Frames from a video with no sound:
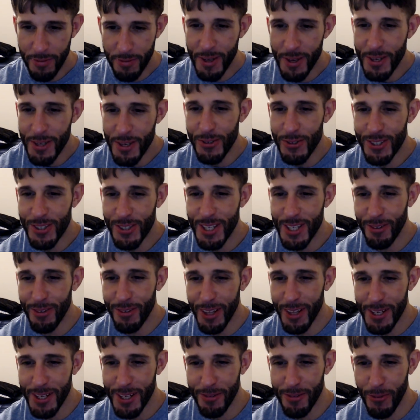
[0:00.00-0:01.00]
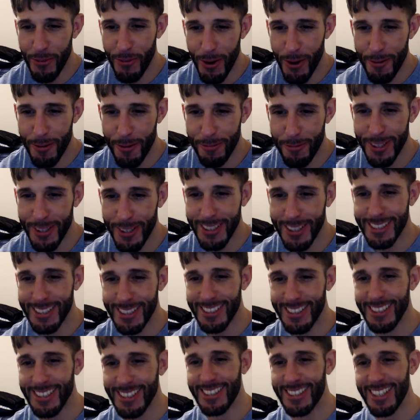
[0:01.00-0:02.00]
You seem like you're more in fitness
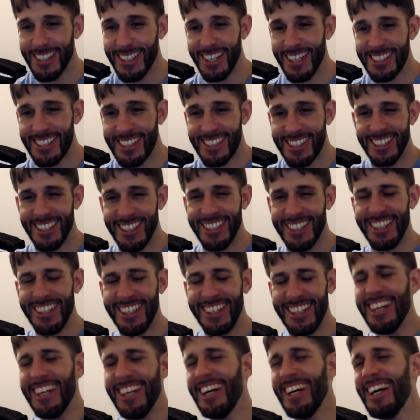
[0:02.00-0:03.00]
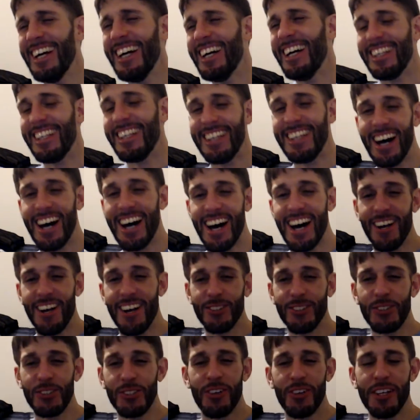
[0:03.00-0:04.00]
than sex. No, I
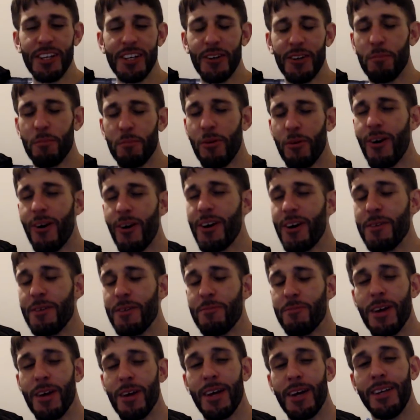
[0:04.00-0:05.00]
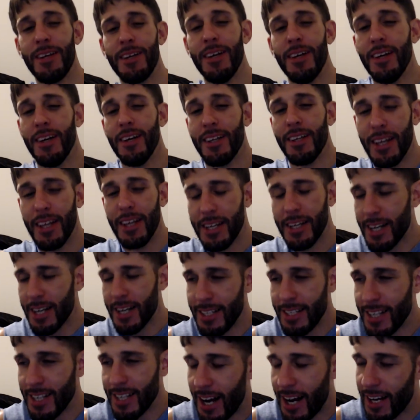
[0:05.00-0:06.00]
don't drink or party, man. Like
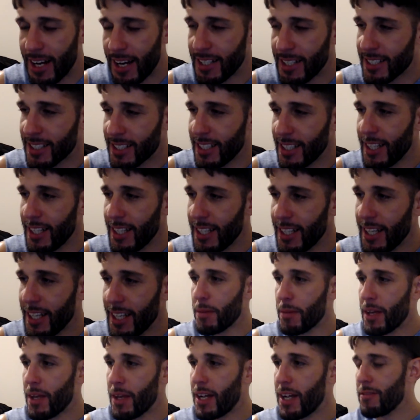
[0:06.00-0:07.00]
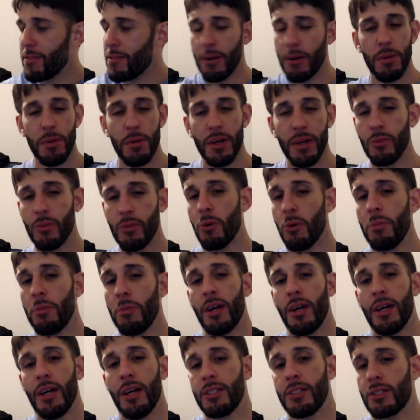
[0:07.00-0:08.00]
I honestly, like I'm not even a big
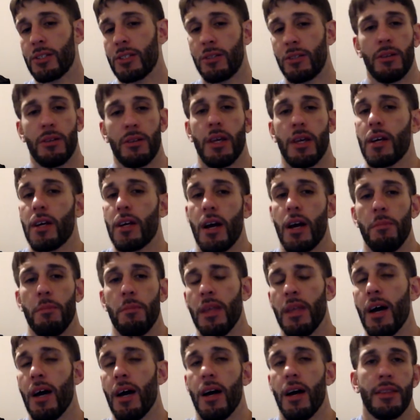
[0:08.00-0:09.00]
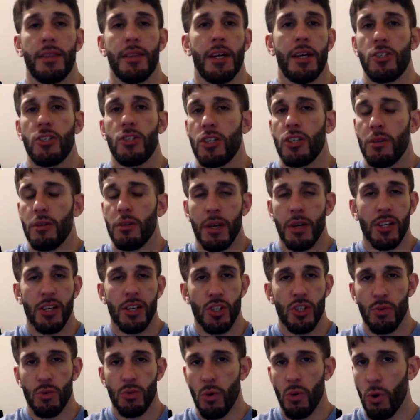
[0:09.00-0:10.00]
womanizer. Like I'm not. That shit
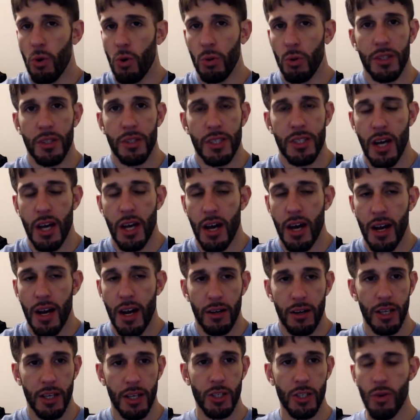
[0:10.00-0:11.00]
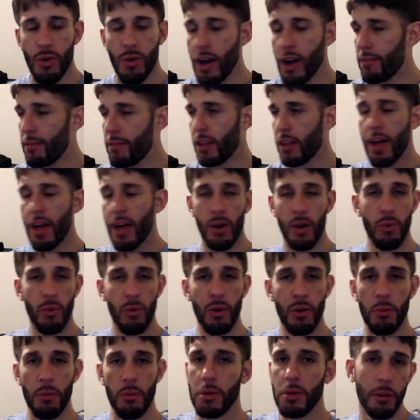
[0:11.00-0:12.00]
makes you old and tired. Like you have a lot of
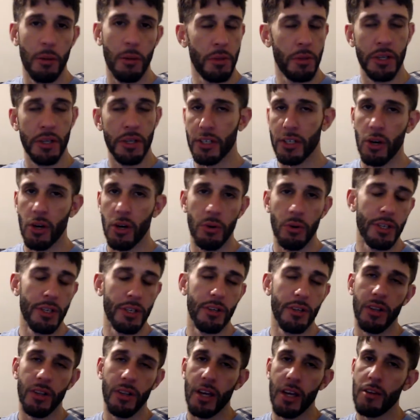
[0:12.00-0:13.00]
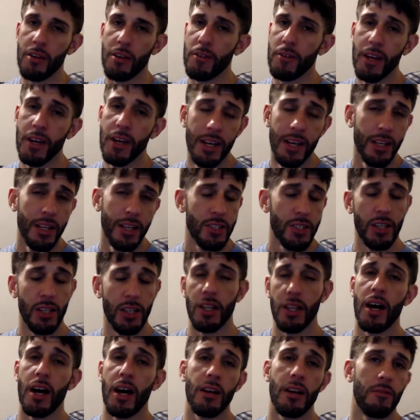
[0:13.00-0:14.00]
women coming and going in your life. It's a
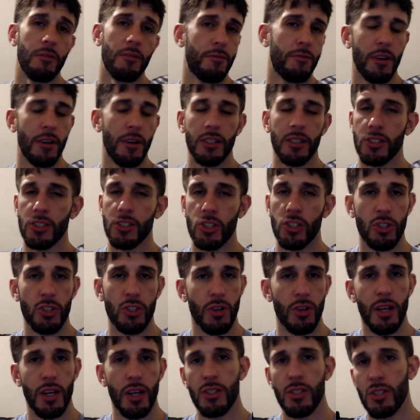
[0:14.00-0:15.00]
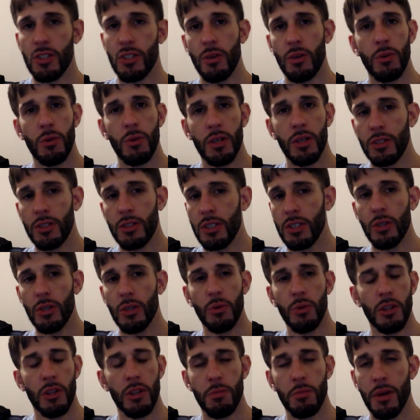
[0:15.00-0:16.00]
lot of fucking stress you don't want to deal
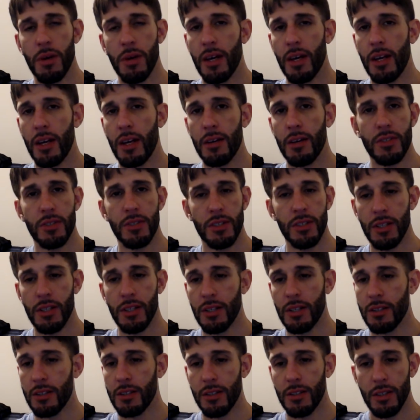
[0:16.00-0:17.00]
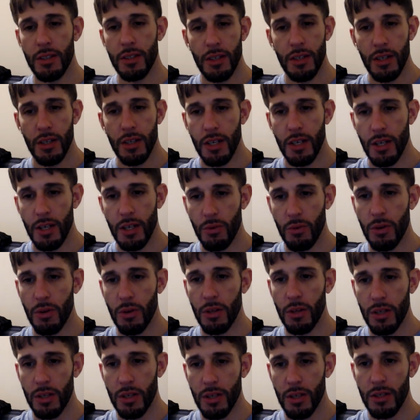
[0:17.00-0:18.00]
with, man. I've seen it. It
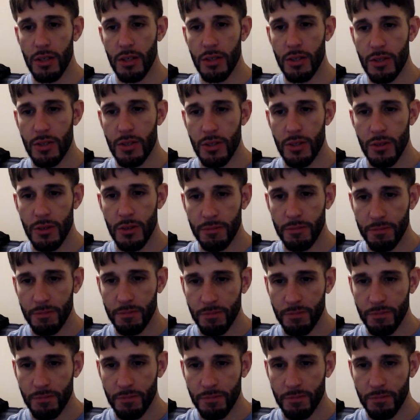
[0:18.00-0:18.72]
really is.